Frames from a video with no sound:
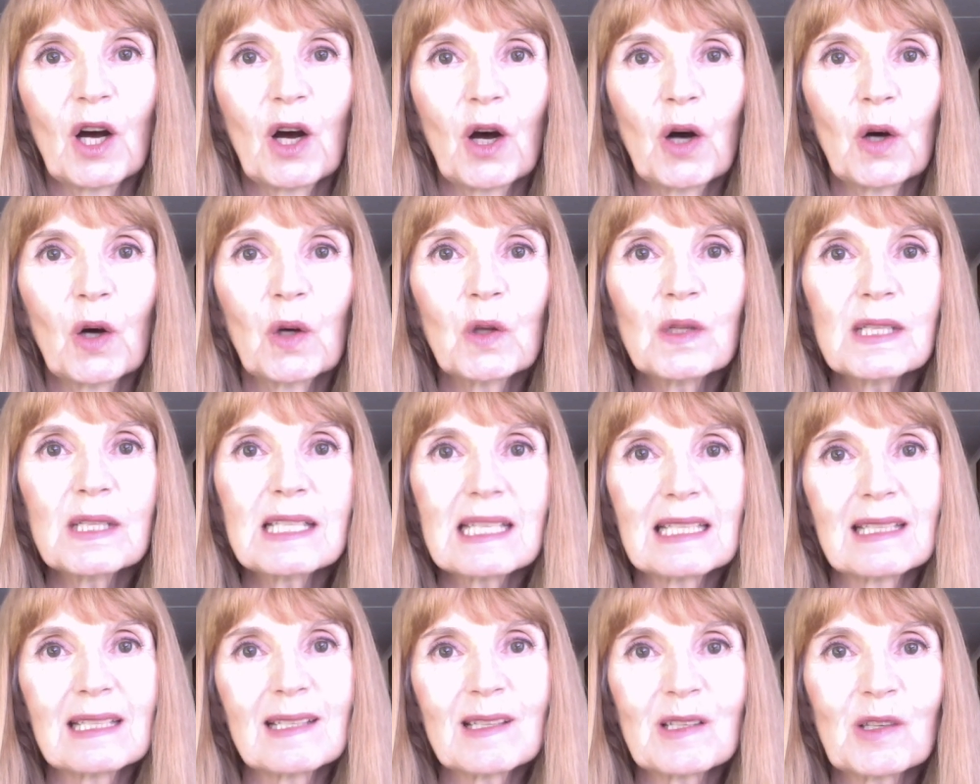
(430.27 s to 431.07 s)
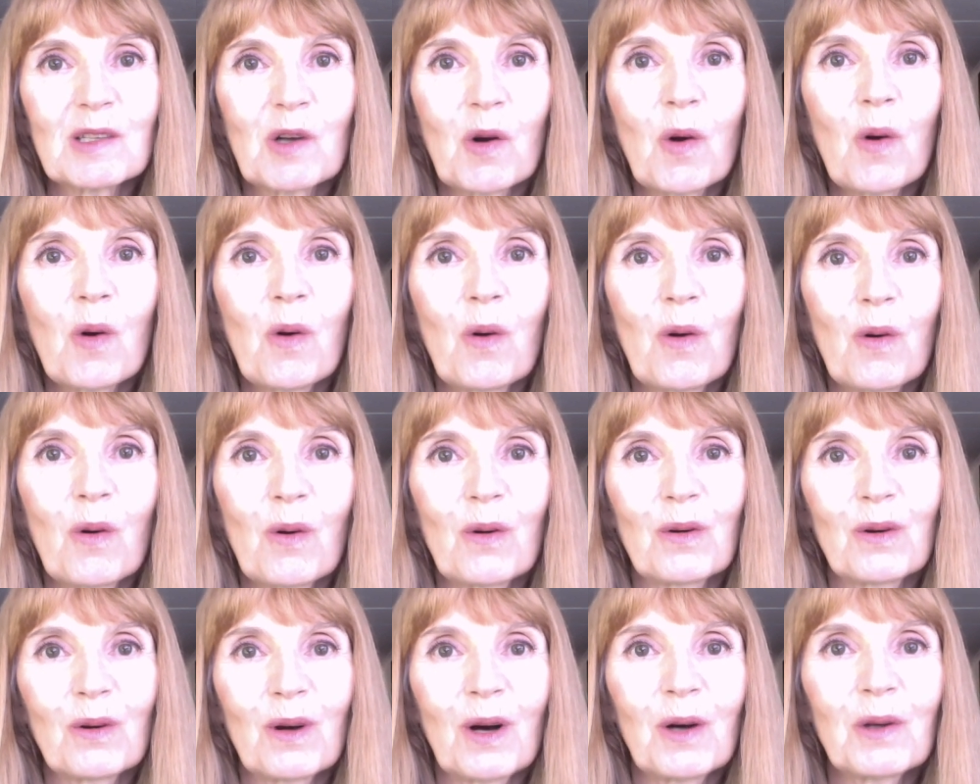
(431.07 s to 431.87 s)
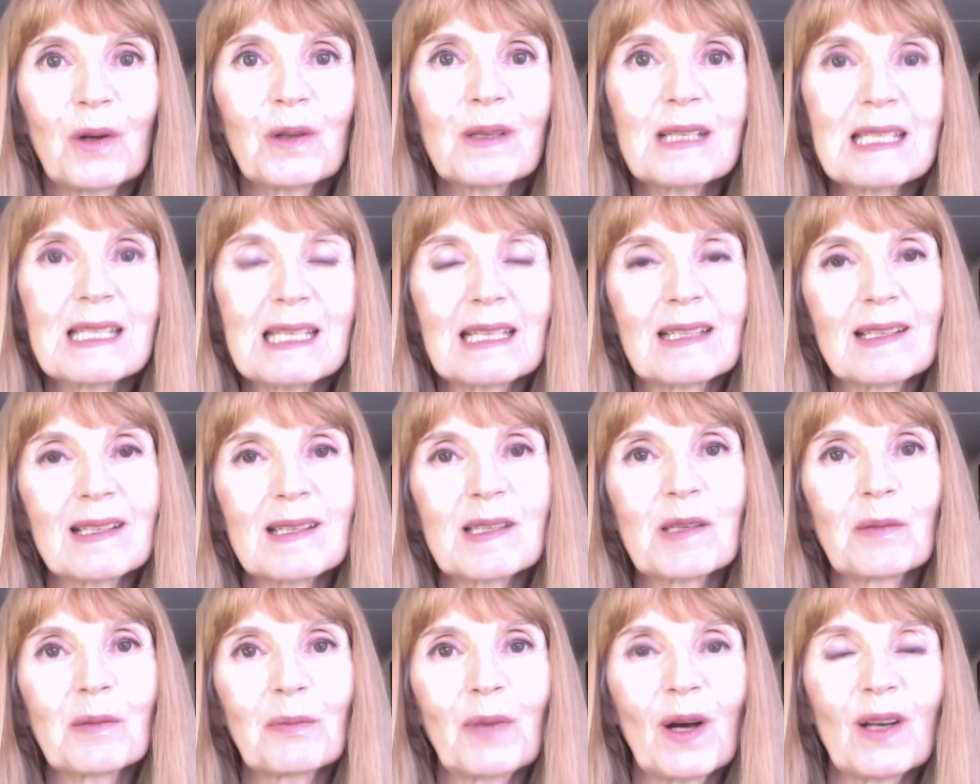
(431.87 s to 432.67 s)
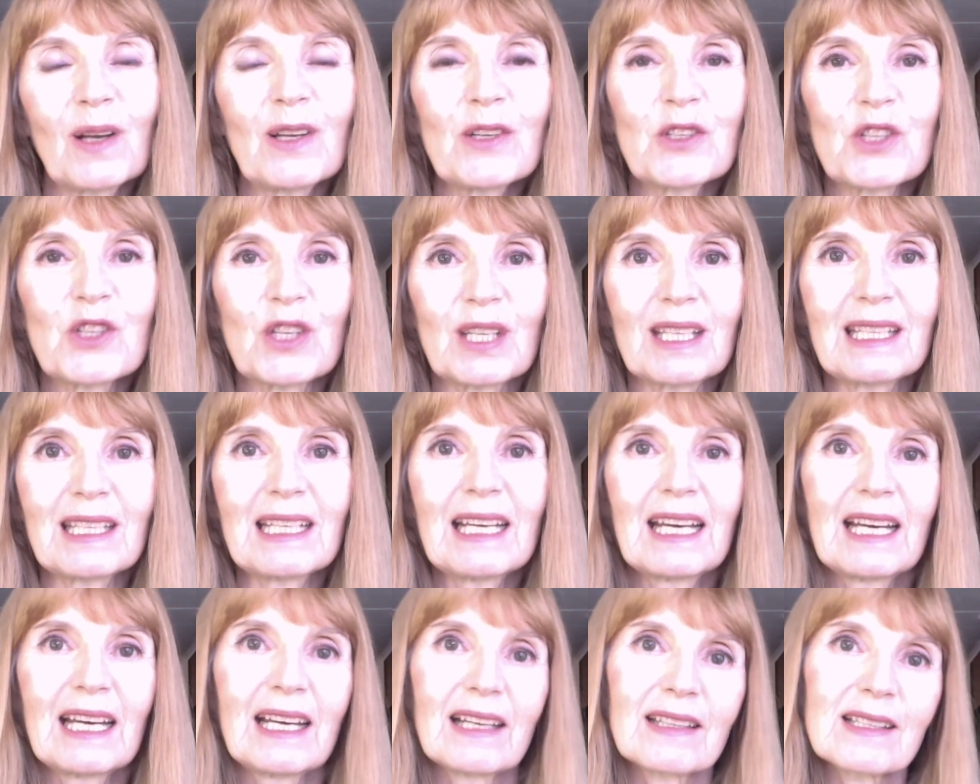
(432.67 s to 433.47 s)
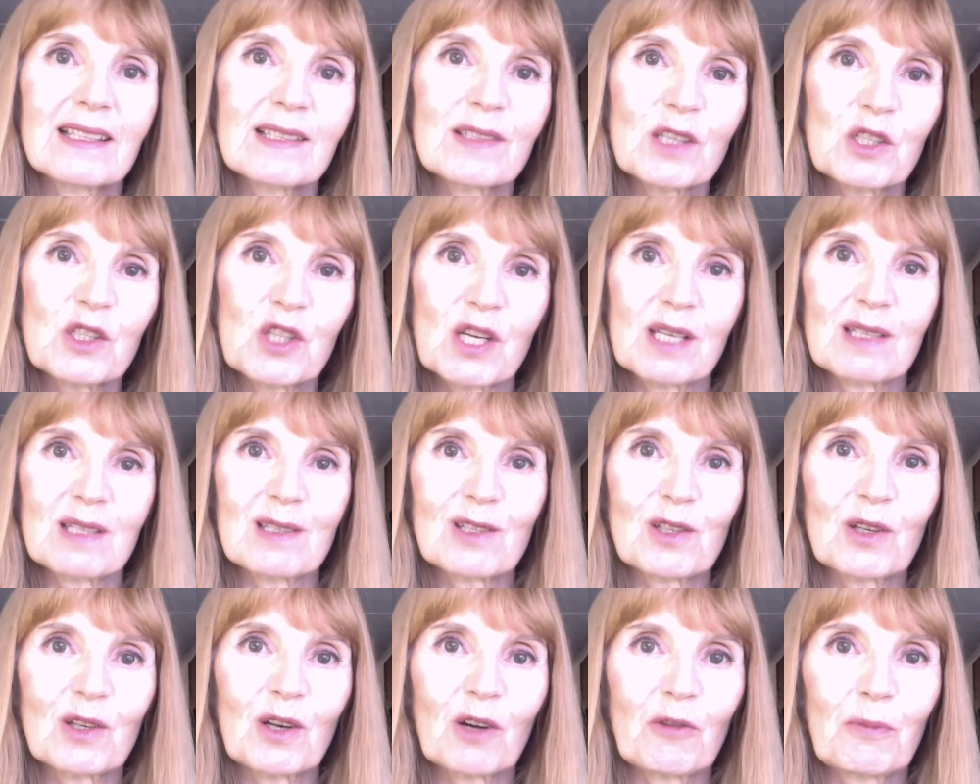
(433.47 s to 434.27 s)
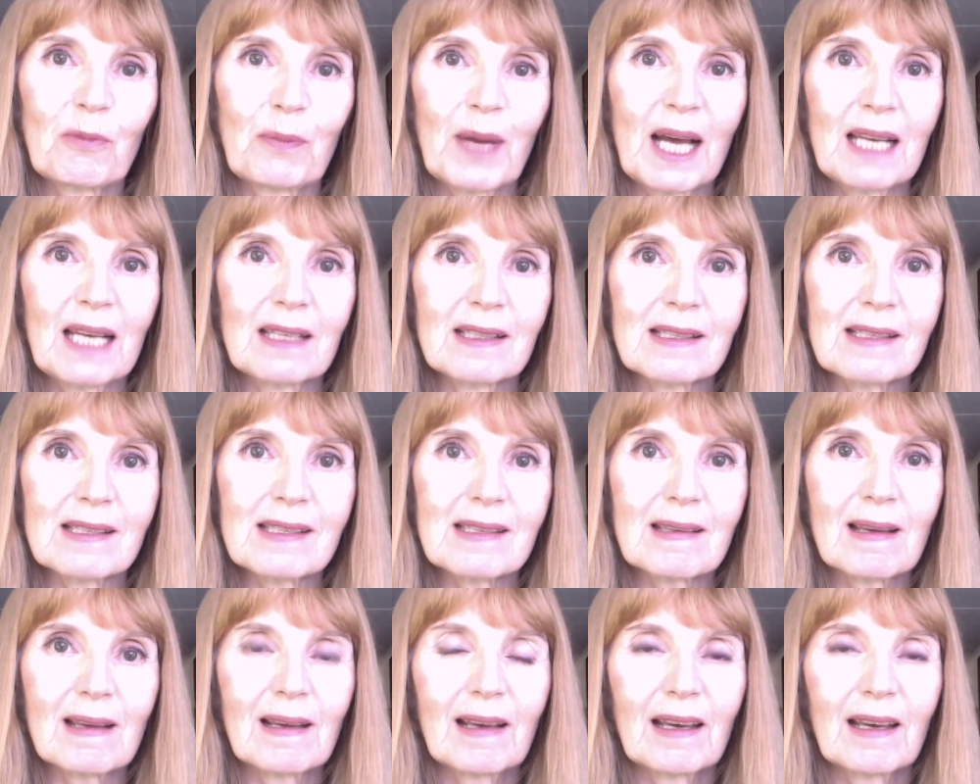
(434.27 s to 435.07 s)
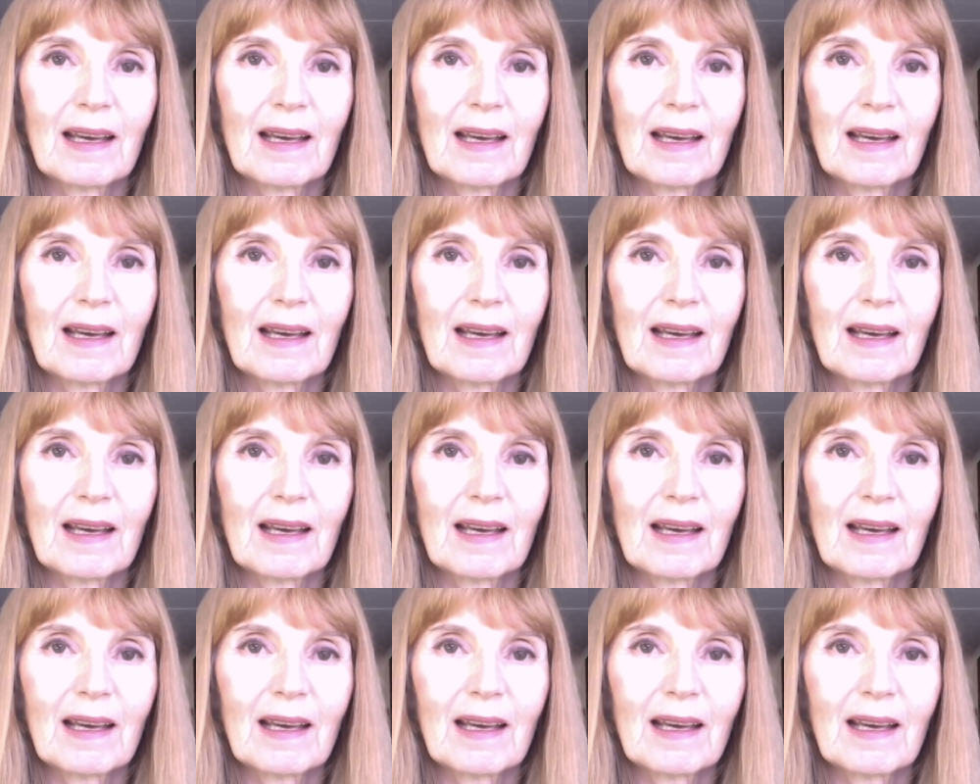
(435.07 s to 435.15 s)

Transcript: holds in its core or holds in its symbology the suggestion of balance.